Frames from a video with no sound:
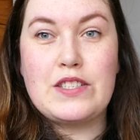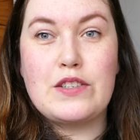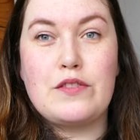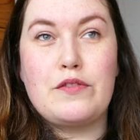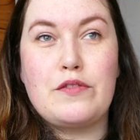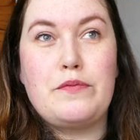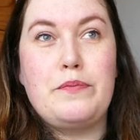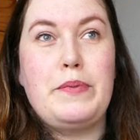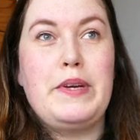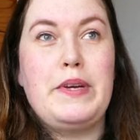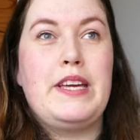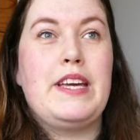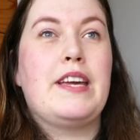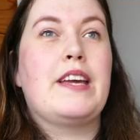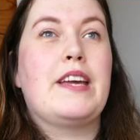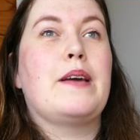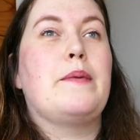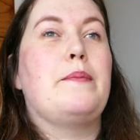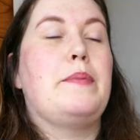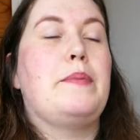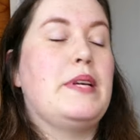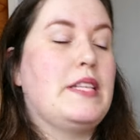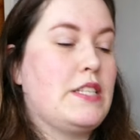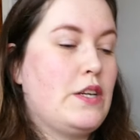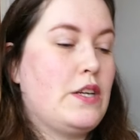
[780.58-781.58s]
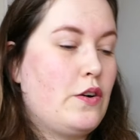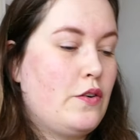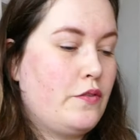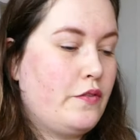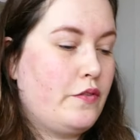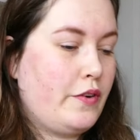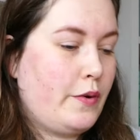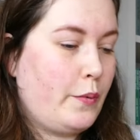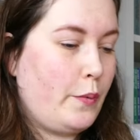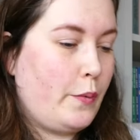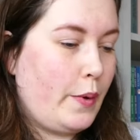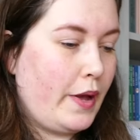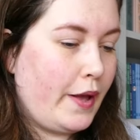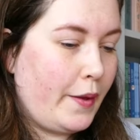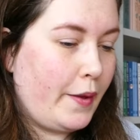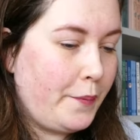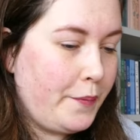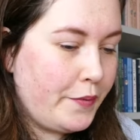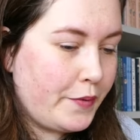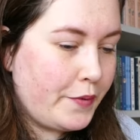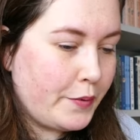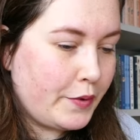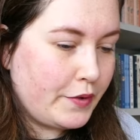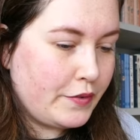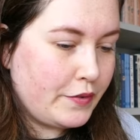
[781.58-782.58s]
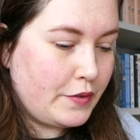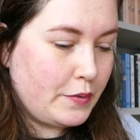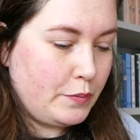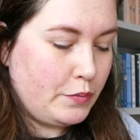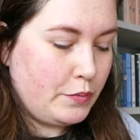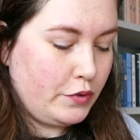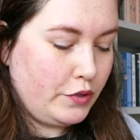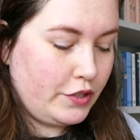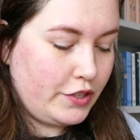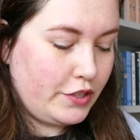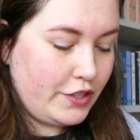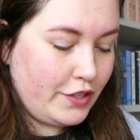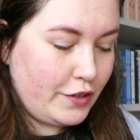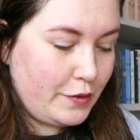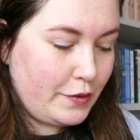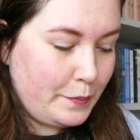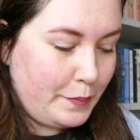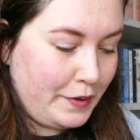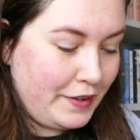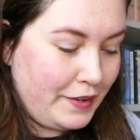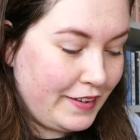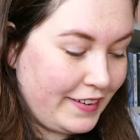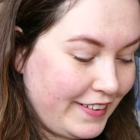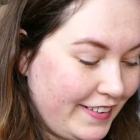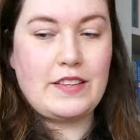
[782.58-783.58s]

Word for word: of being a bit overwhelmed with the bookshop.